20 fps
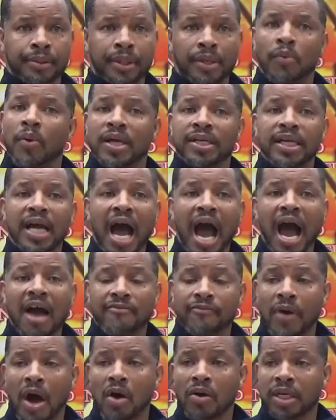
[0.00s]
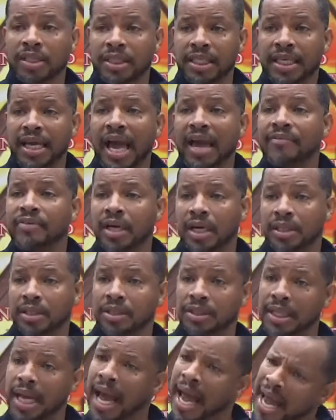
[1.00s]
It wasn't God's fault because he gave you
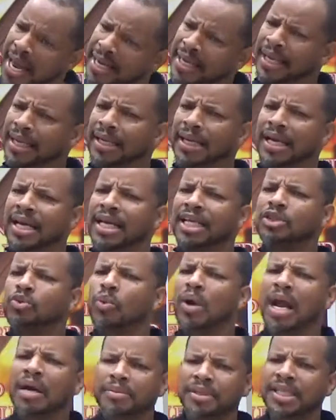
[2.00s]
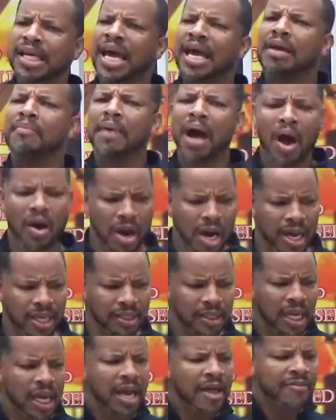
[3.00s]
understanding. This is what I'm saying about
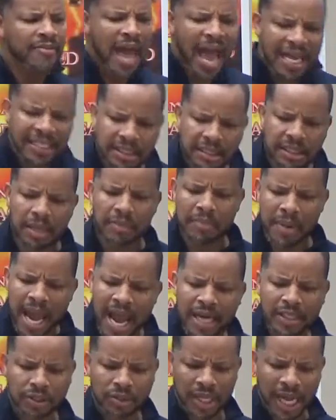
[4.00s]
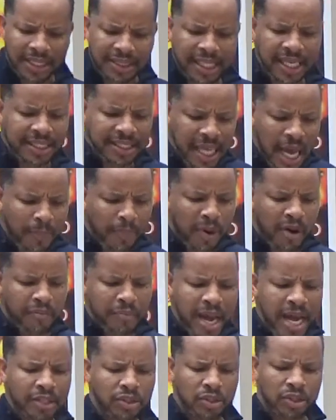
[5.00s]
us. That's the measure. That's the example of
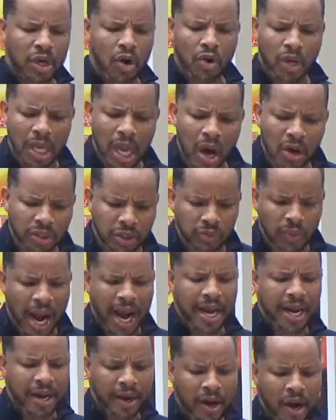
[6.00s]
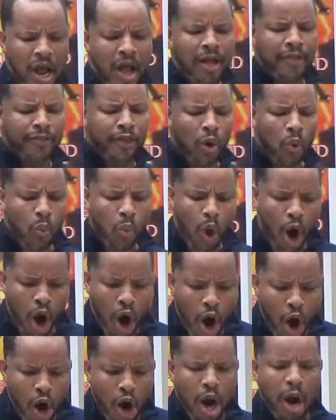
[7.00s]
measure. So closing right here. The
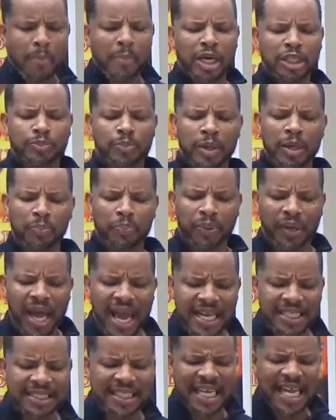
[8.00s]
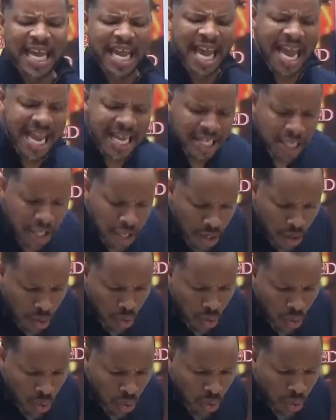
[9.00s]
word must be placed in
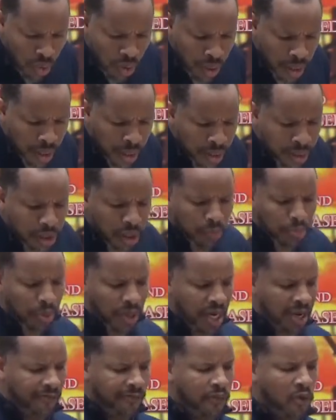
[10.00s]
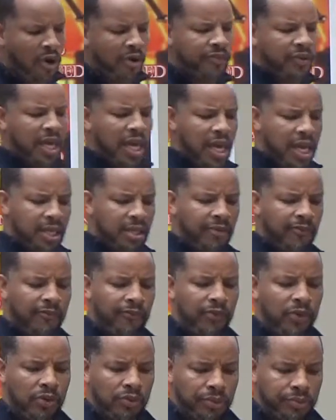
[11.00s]
you to bring forth kingdom
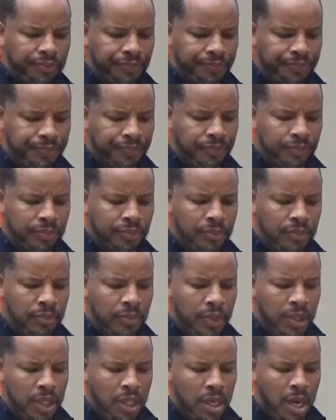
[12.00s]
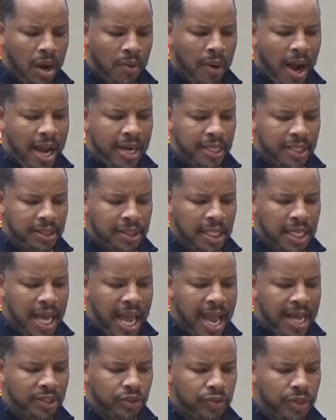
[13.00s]
fruit. Yeah. All right, this is the
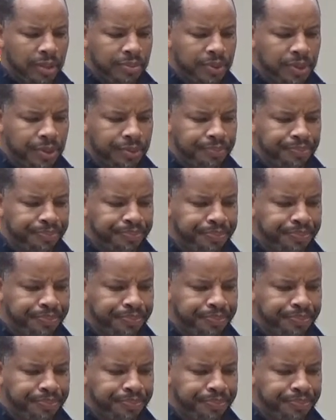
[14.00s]
last scripture.